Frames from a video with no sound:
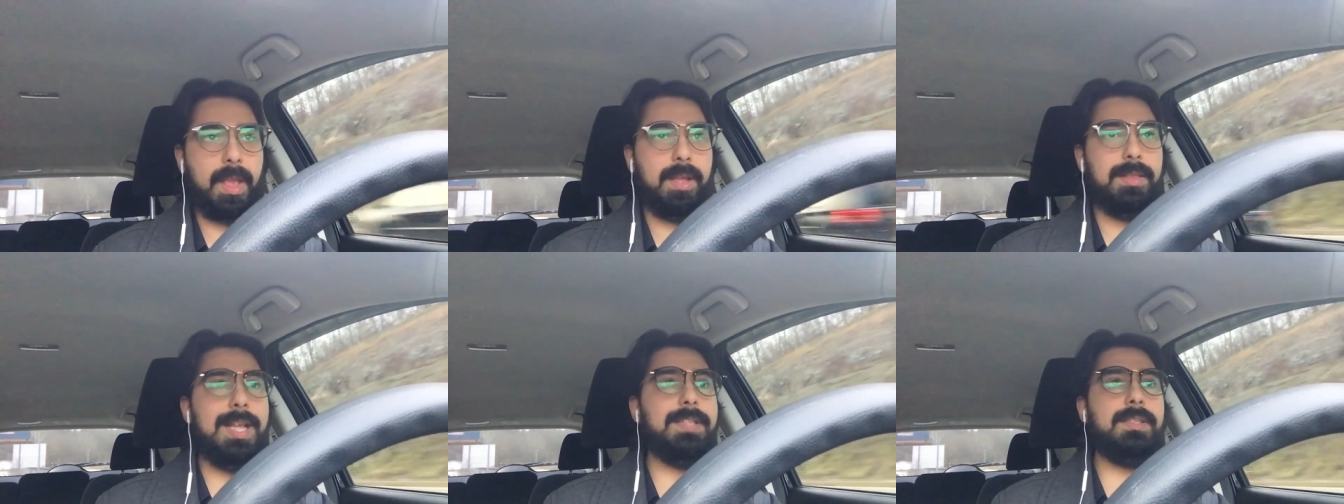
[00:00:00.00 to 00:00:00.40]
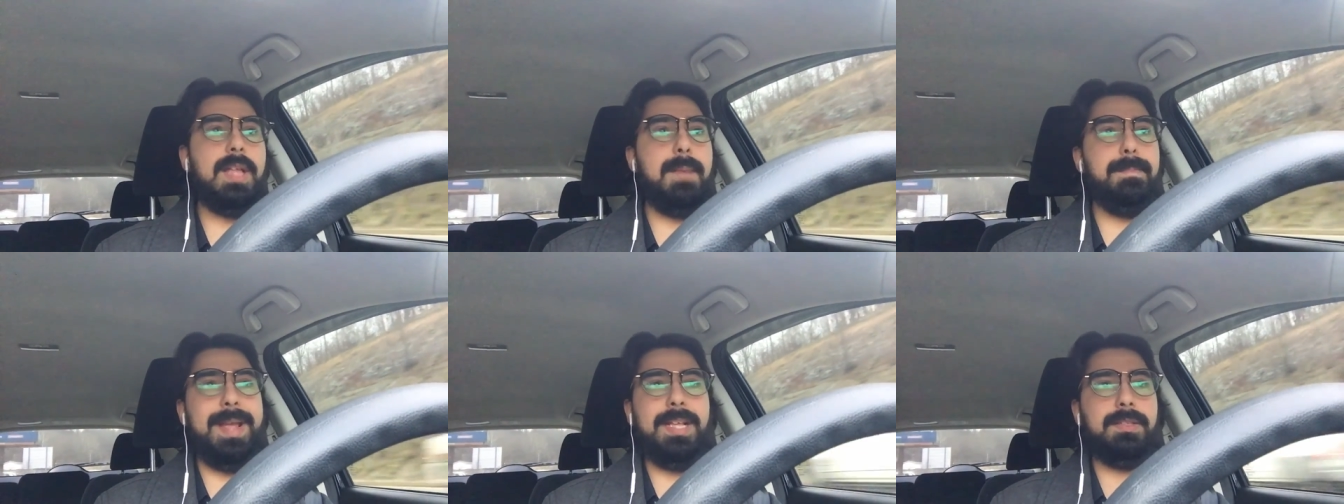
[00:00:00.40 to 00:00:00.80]
That's
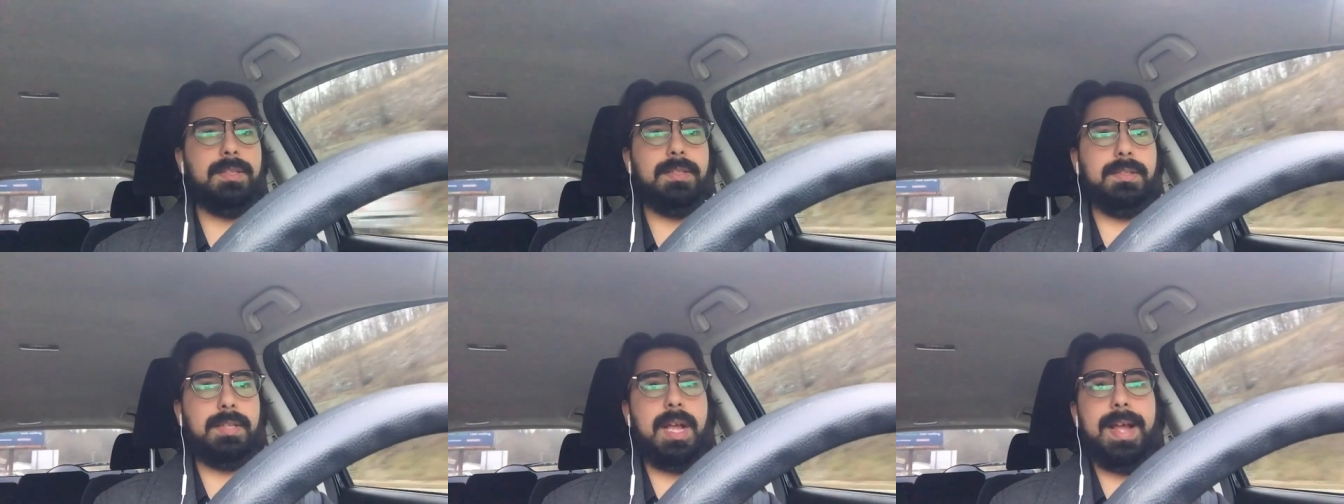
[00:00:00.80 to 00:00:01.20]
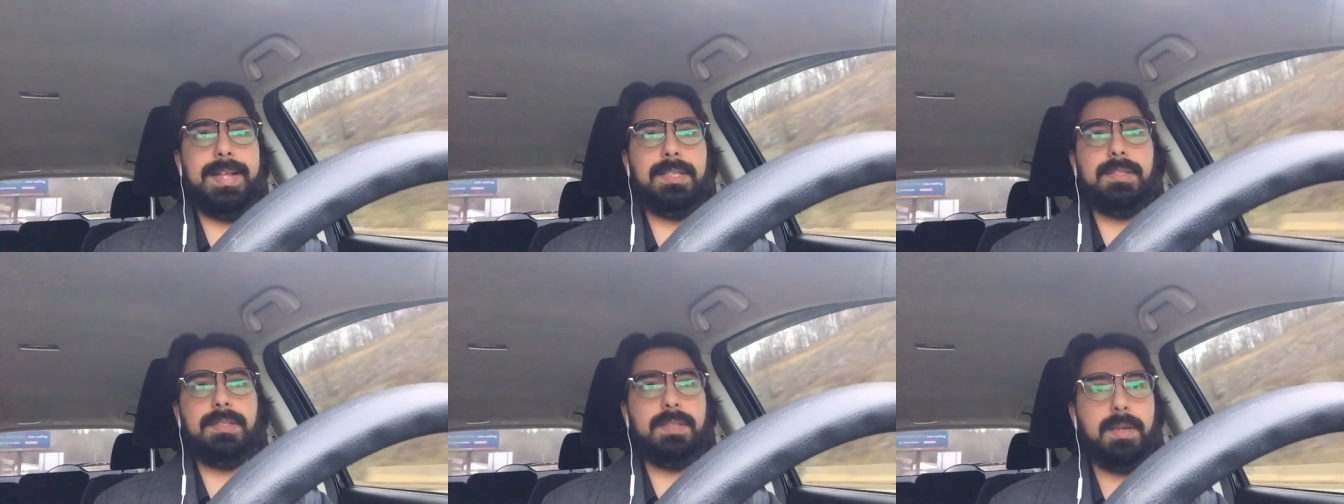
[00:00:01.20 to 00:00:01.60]
not based in
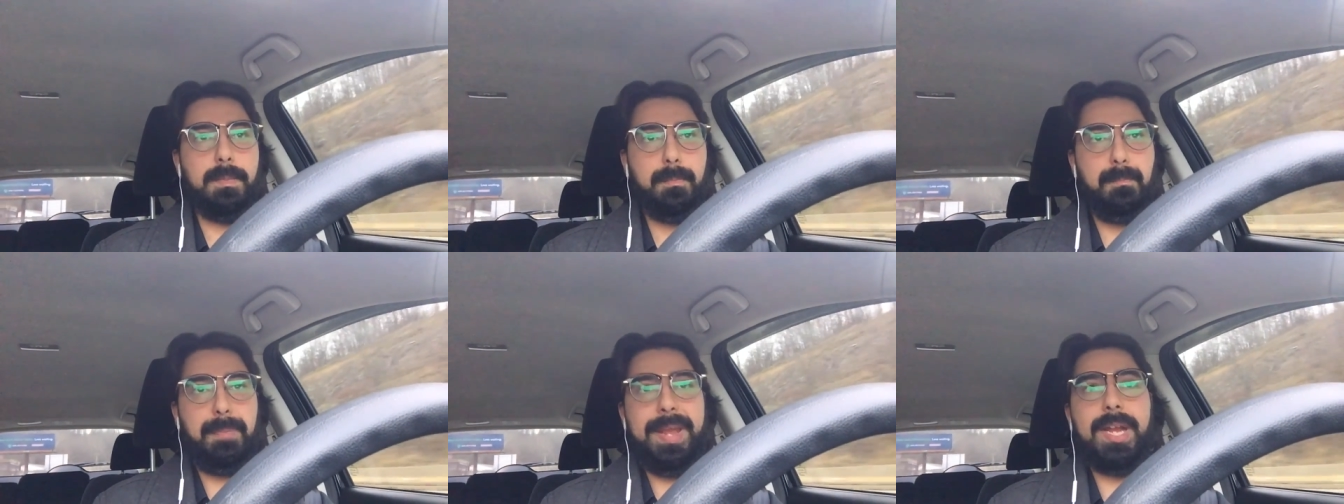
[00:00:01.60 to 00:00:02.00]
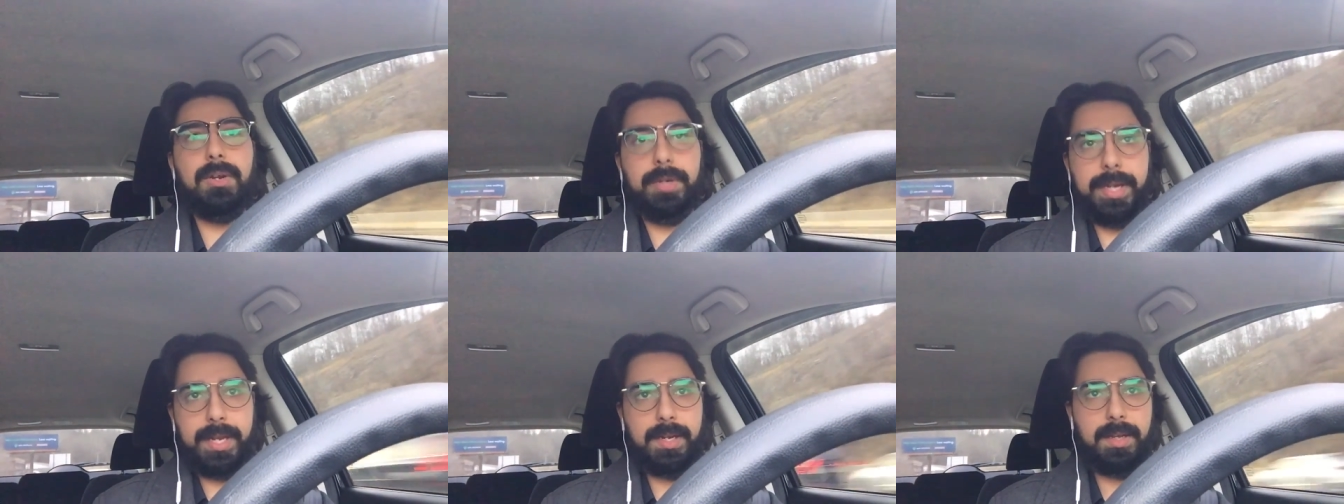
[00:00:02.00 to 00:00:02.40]
science,
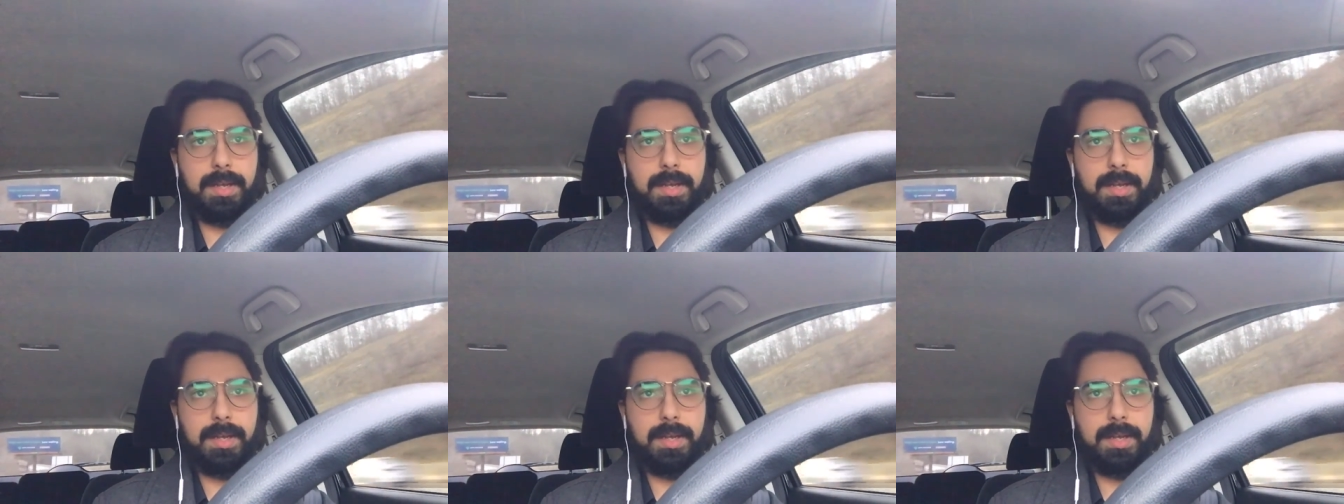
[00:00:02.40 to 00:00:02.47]
period.